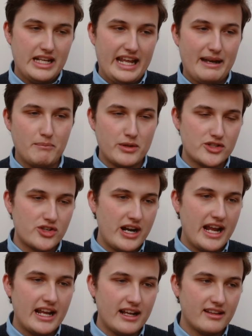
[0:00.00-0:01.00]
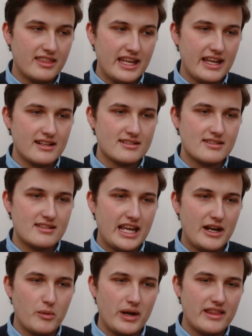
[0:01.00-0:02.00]
in portraying things
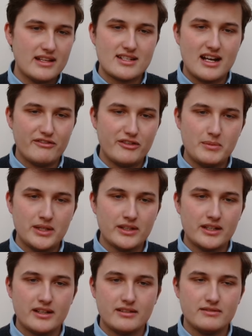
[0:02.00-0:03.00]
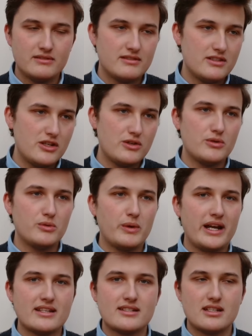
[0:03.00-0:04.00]
in a way that's not familiar, new
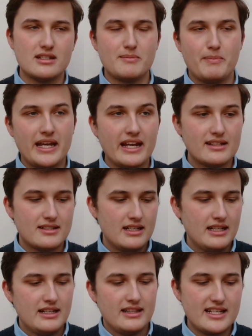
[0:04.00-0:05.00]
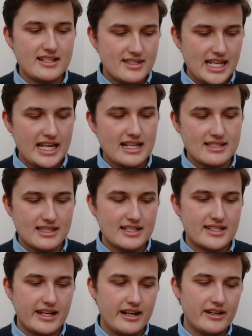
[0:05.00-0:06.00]
ways to depict these scenes and
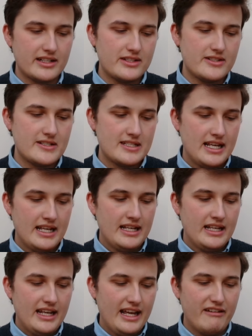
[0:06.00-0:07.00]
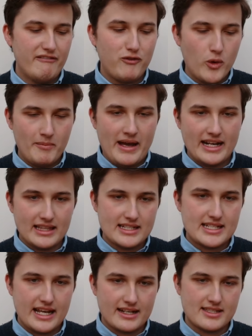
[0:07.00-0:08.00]
these characters, and in formatting the
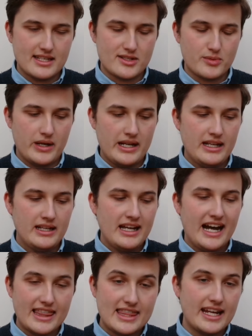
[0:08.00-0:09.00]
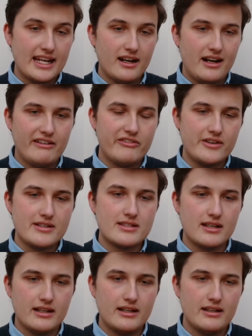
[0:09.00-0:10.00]
text this way, I think it offers
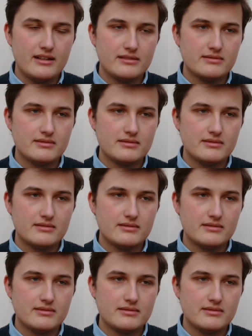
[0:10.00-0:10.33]
a, uh,